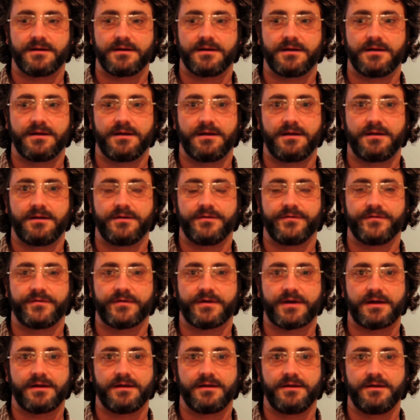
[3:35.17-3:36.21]

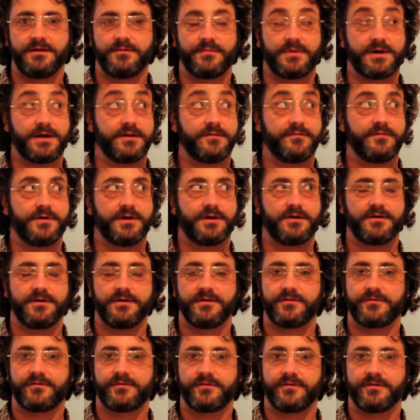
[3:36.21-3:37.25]
And you might have
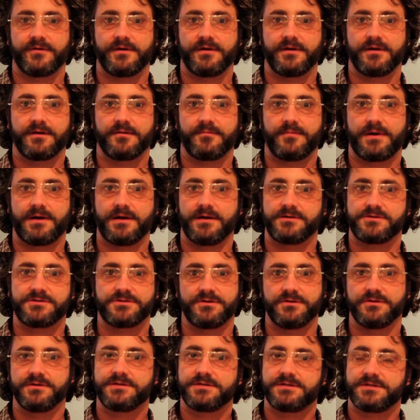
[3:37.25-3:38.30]
noticed, like, my
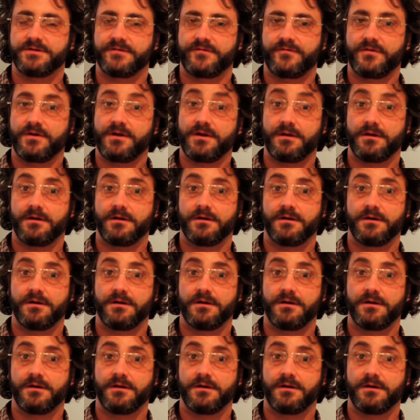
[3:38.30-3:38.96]
shirt's different,